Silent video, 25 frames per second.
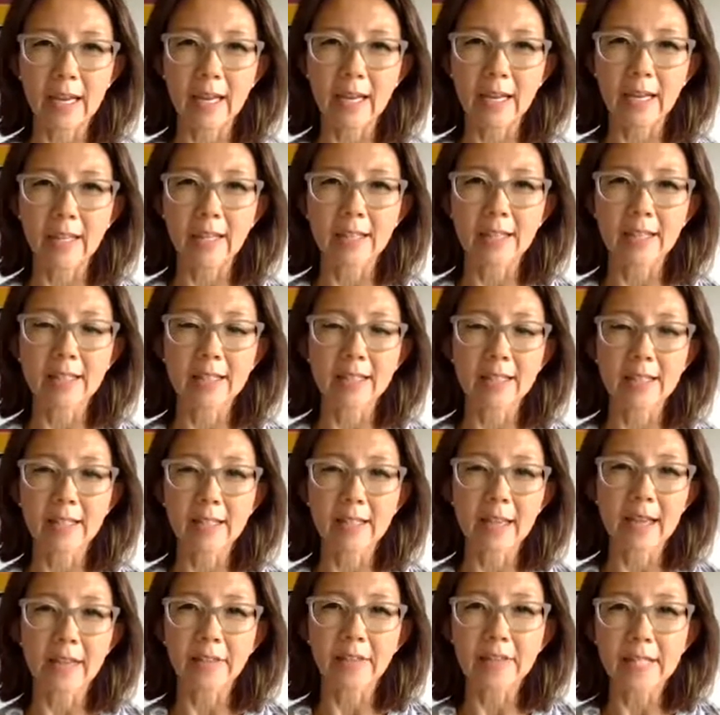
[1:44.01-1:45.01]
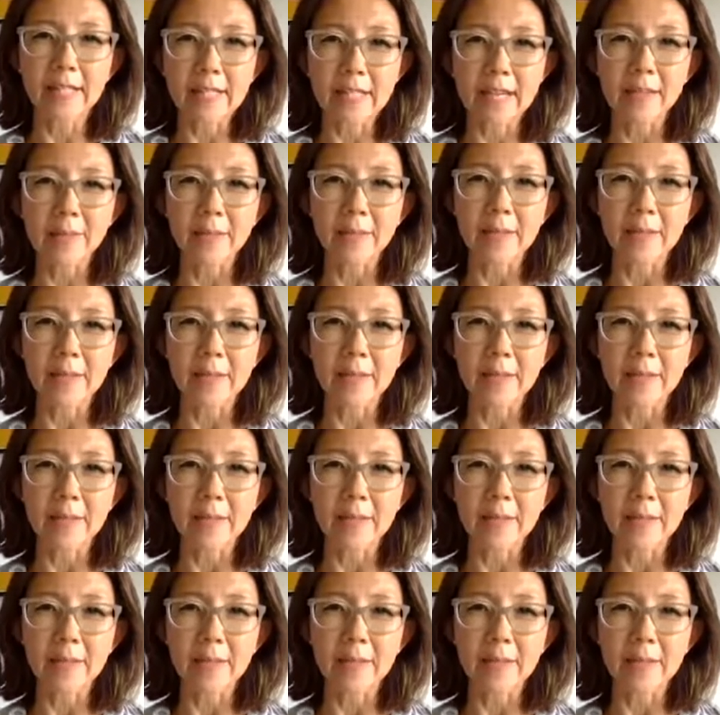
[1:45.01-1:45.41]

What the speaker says: And at the same